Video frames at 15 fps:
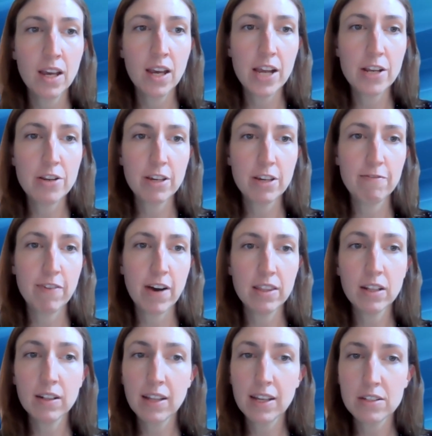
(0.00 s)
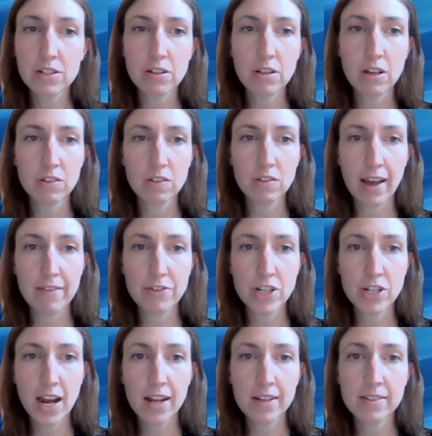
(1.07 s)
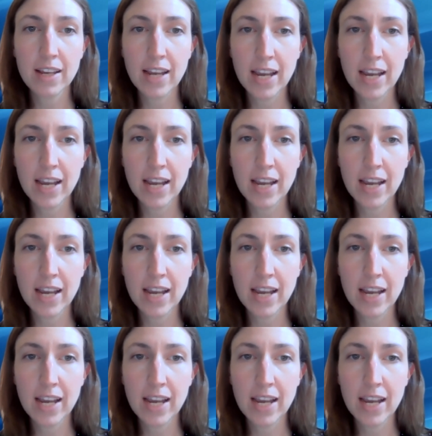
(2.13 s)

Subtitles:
And you can find the links to those live chats